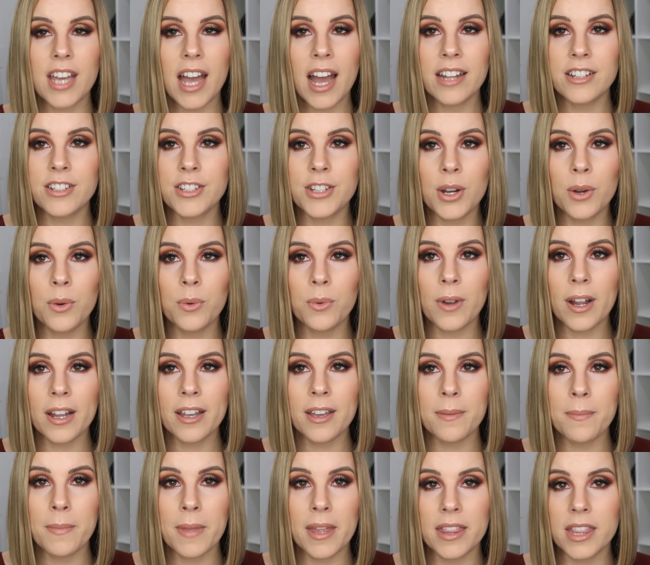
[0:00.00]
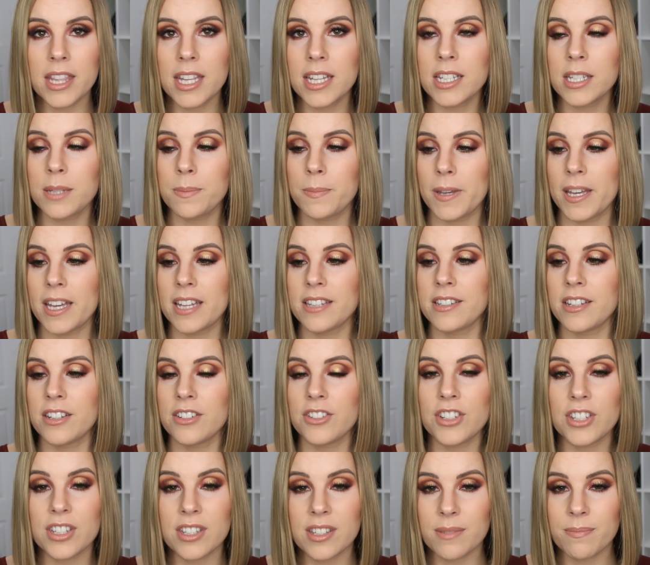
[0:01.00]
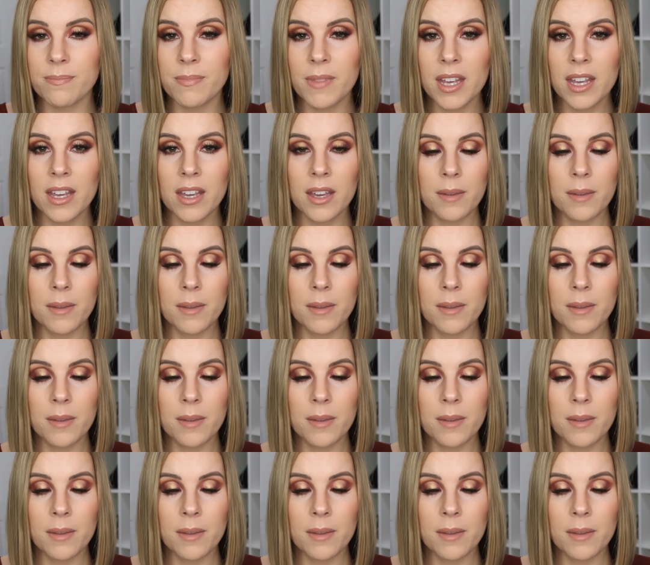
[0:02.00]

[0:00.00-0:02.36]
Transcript: I don't recommend this because it just